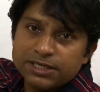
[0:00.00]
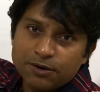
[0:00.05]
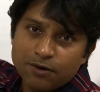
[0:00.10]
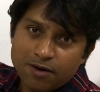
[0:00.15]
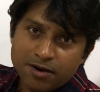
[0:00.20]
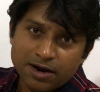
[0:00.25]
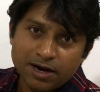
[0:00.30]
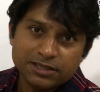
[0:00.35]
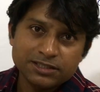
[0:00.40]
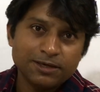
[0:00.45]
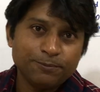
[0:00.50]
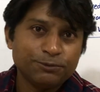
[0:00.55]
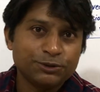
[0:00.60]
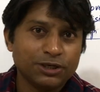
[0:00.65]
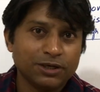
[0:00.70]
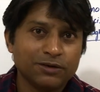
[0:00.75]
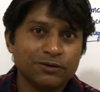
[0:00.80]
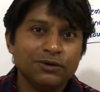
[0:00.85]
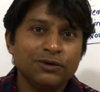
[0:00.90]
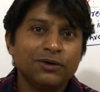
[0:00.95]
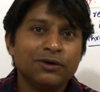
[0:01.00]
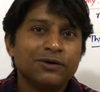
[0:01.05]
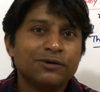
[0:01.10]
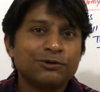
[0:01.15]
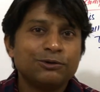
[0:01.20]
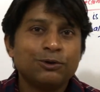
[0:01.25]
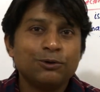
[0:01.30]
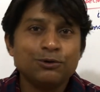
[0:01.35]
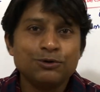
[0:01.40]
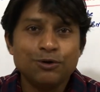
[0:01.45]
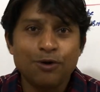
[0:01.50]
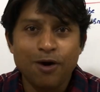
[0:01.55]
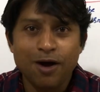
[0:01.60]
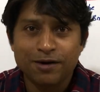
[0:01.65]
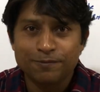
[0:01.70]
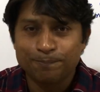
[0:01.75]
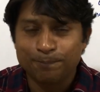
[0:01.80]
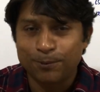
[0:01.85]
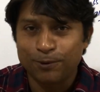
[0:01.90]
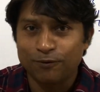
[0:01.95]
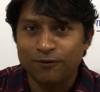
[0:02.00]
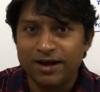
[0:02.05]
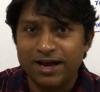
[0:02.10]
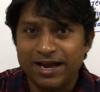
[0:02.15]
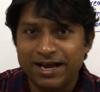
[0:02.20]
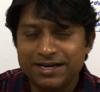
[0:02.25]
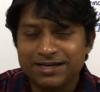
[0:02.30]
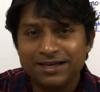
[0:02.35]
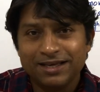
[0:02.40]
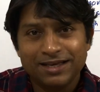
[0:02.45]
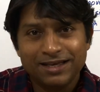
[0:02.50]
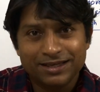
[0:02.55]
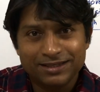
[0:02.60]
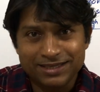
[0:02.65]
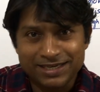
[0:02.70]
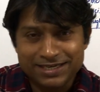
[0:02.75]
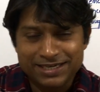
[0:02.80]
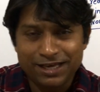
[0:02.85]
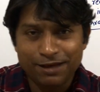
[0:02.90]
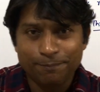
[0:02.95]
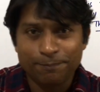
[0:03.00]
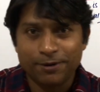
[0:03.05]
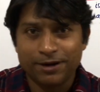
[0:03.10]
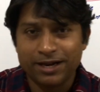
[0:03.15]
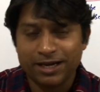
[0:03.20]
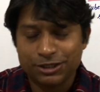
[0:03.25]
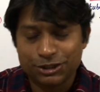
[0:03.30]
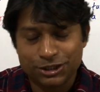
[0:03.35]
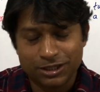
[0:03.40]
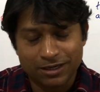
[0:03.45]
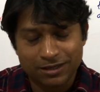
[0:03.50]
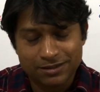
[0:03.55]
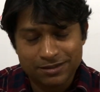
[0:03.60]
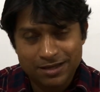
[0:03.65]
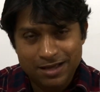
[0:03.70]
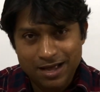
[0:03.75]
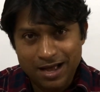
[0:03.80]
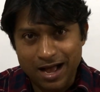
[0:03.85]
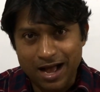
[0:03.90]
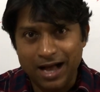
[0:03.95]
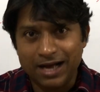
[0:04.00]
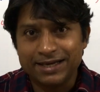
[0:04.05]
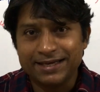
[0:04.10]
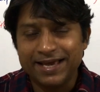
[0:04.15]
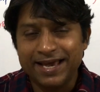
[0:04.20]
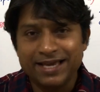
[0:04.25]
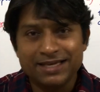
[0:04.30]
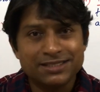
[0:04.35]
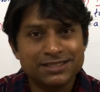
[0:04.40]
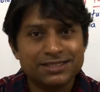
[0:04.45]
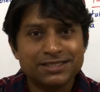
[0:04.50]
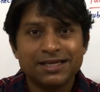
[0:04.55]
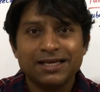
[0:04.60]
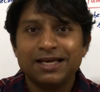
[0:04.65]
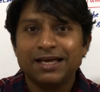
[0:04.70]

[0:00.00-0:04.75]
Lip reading: contraception do not provide any protection against